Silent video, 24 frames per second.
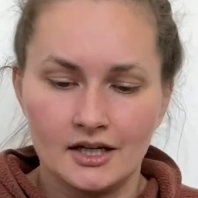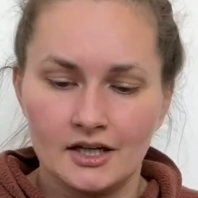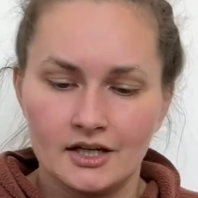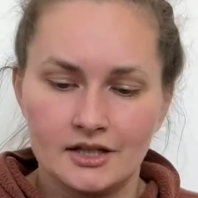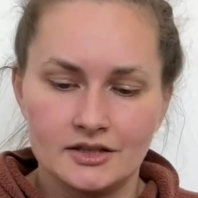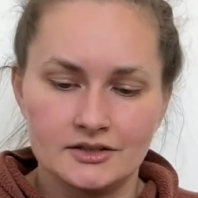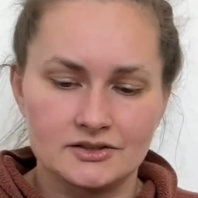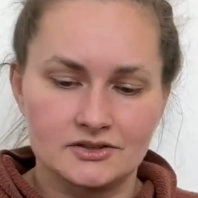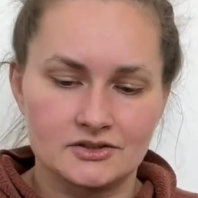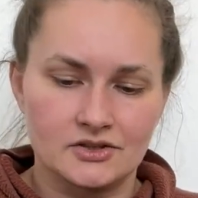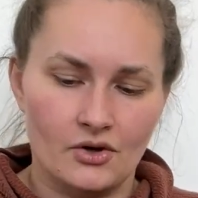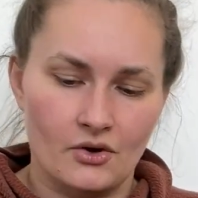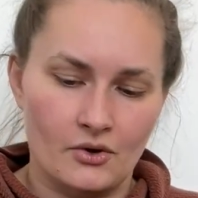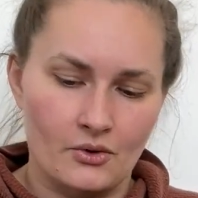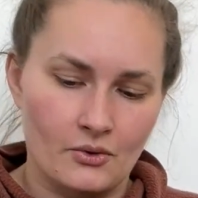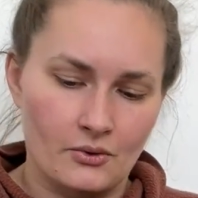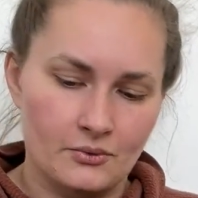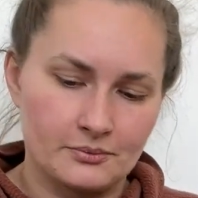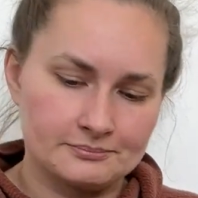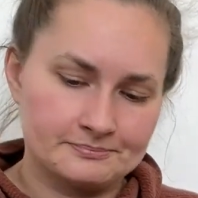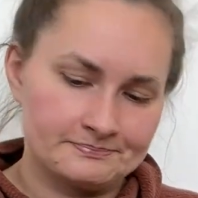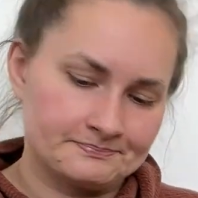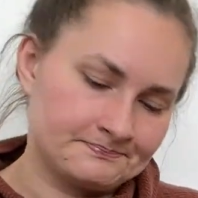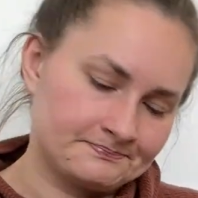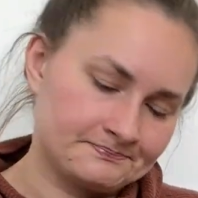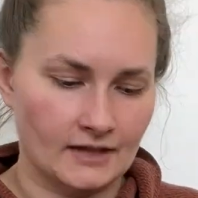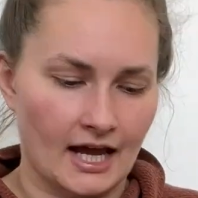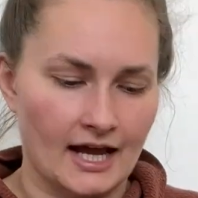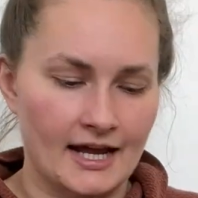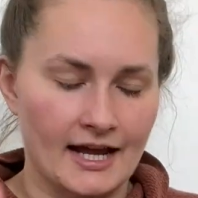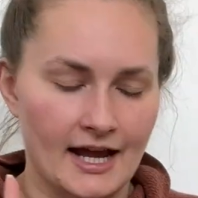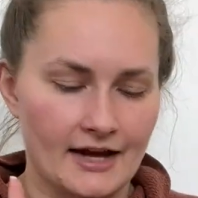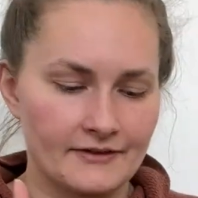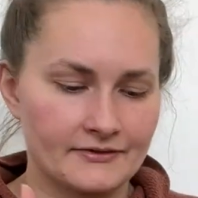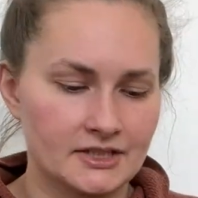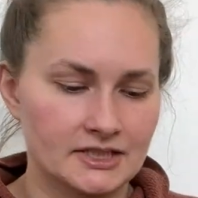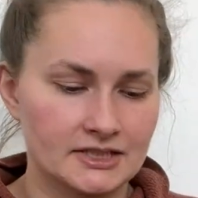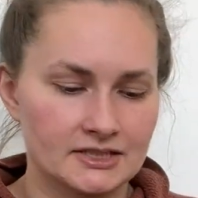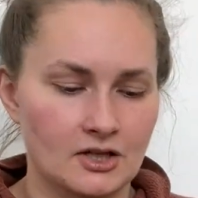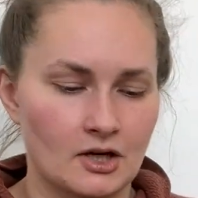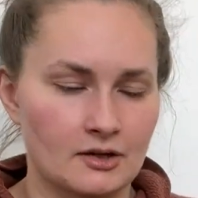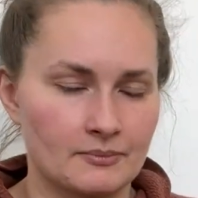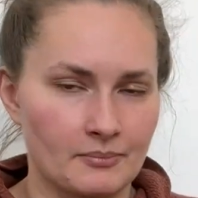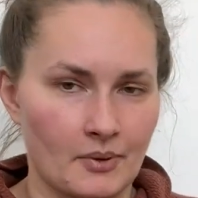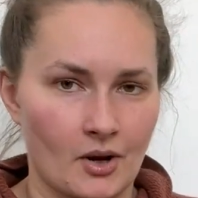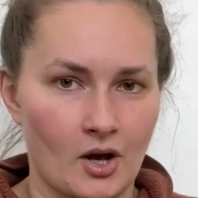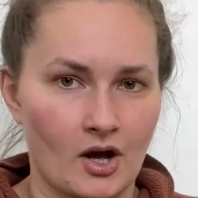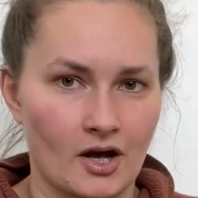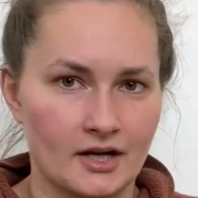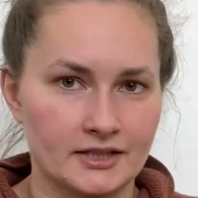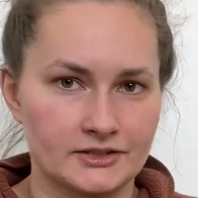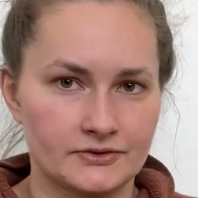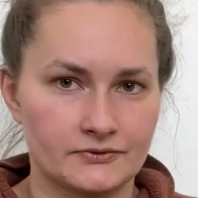So I have this on pause